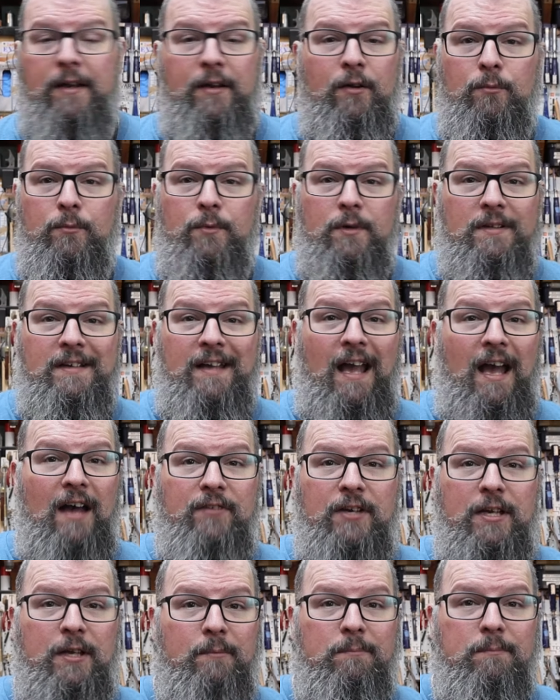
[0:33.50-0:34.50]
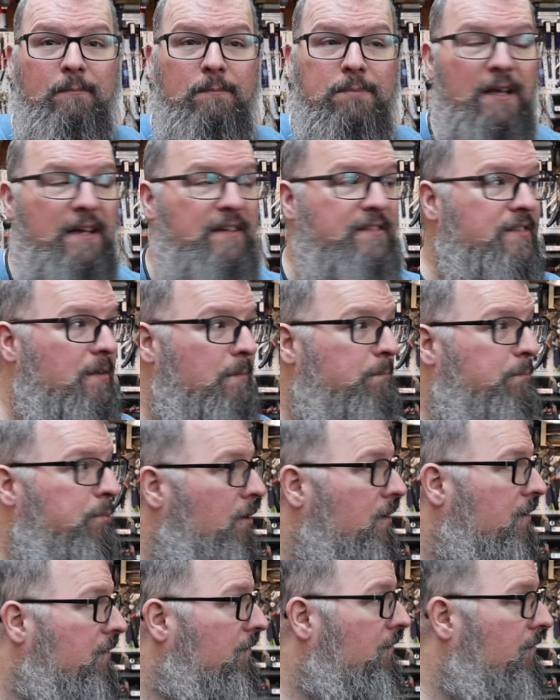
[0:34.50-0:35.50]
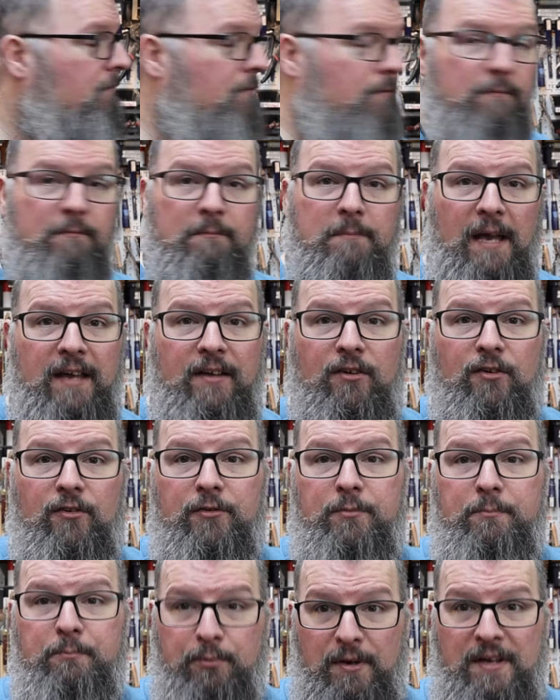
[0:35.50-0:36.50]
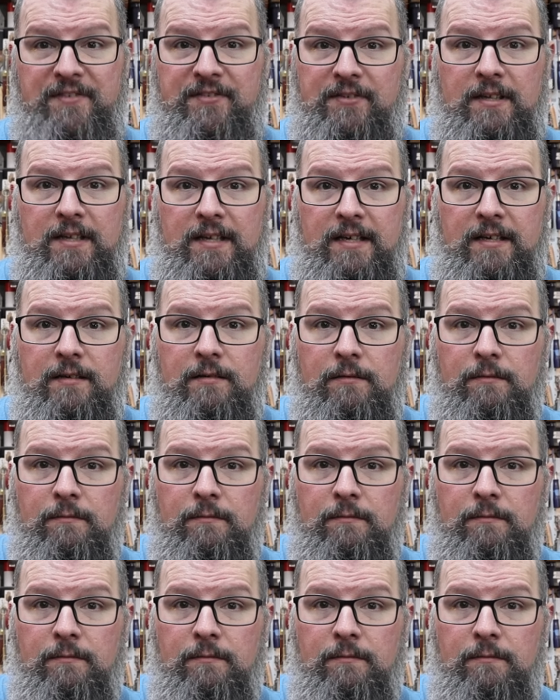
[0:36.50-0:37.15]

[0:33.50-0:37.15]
I don't really have any place to put panels presently,